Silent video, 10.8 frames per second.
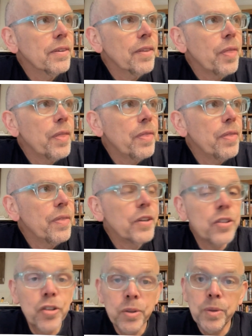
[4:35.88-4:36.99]
the
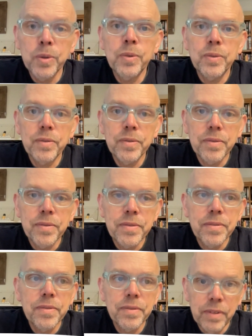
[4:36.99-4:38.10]
two
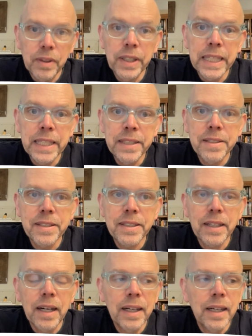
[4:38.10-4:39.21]
leads,
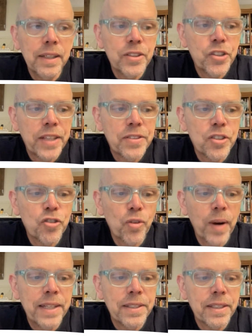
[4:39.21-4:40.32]
Jason
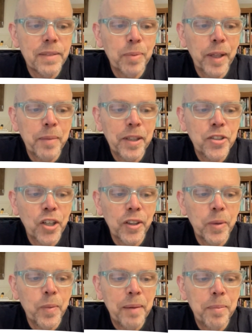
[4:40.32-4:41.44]
Trent, played by
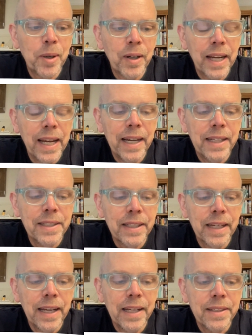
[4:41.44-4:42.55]
Charlie Weber, and
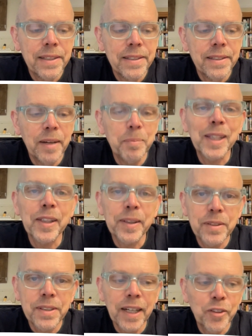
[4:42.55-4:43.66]

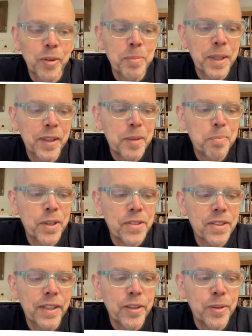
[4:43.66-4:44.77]
Dr. Amelia
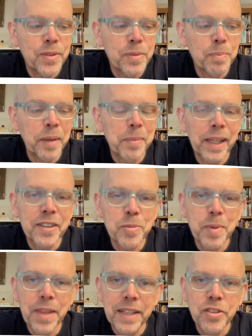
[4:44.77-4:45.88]
Priestley, who's played by
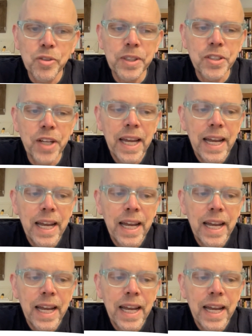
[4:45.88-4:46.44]
Elizabeth Henstridge,